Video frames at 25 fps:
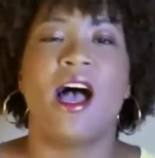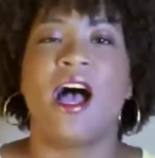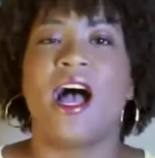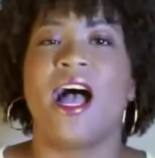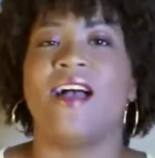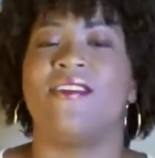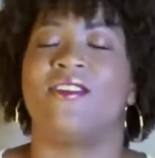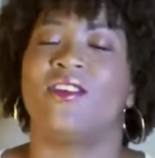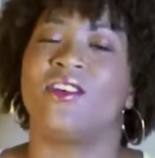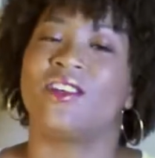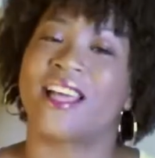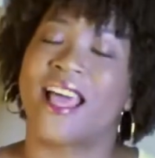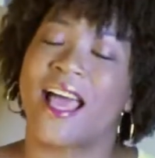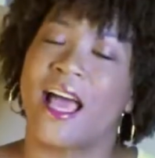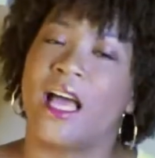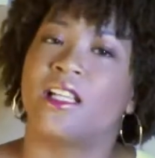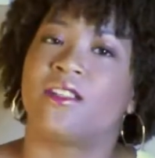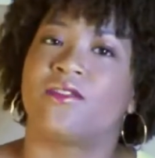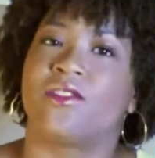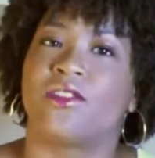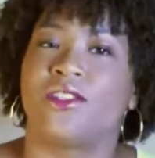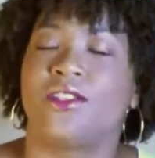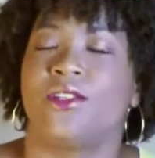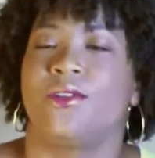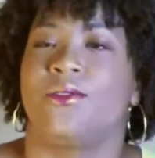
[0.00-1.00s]
I've owned
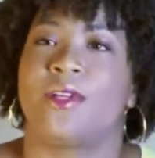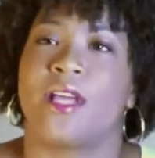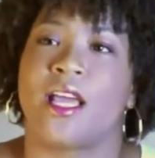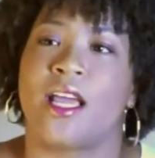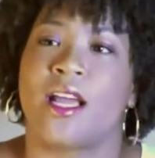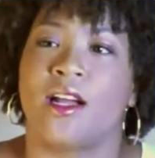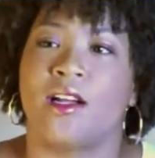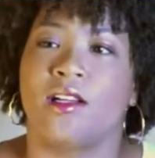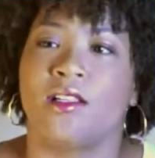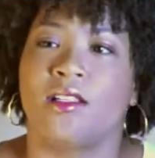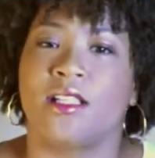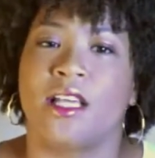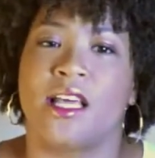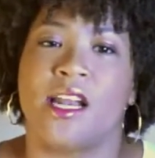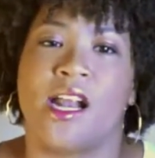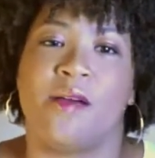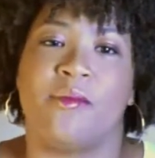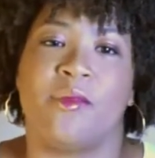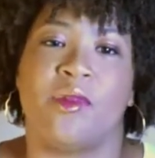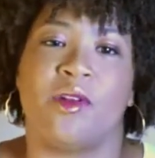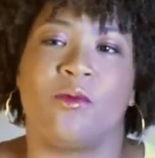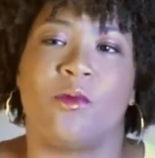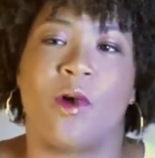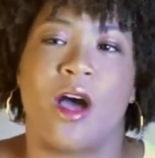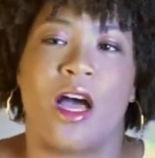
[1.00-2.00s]
cats for 2 years and
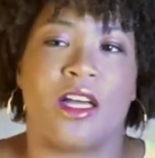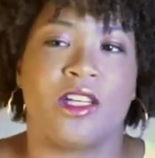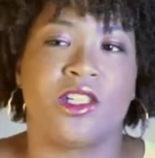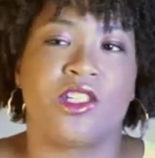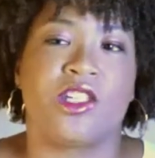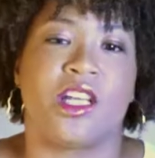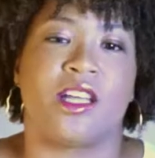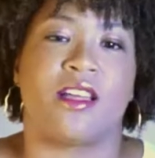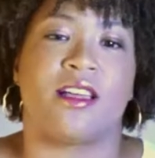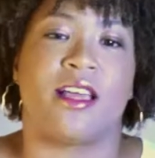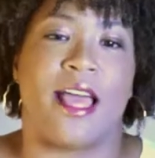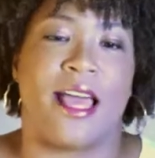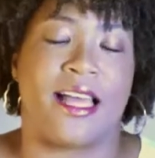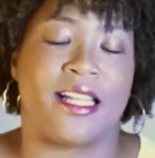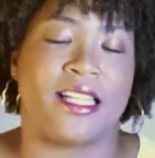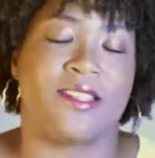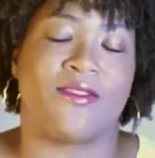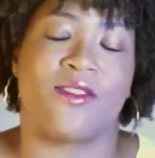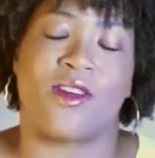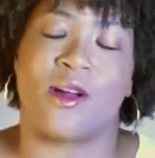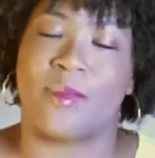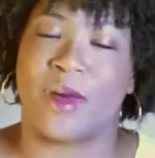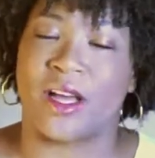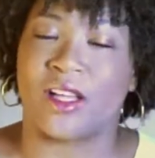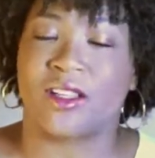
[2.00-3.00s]
I've been washing cats
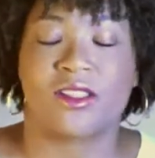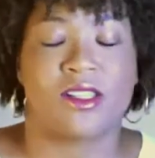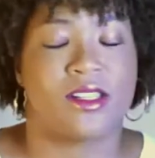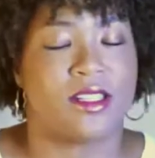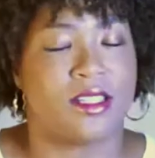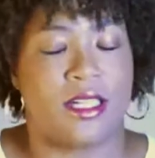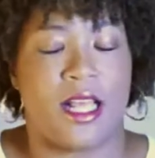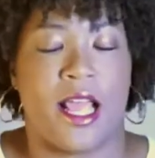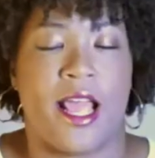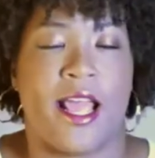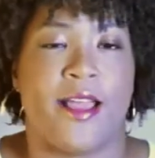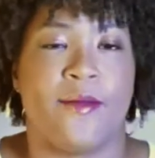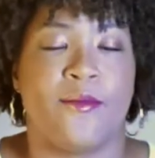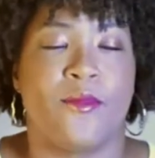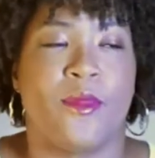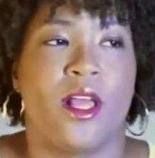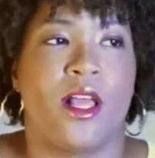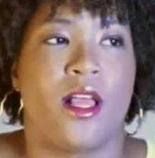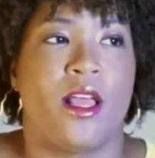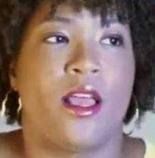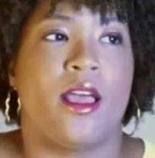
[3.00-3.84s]
for about the same.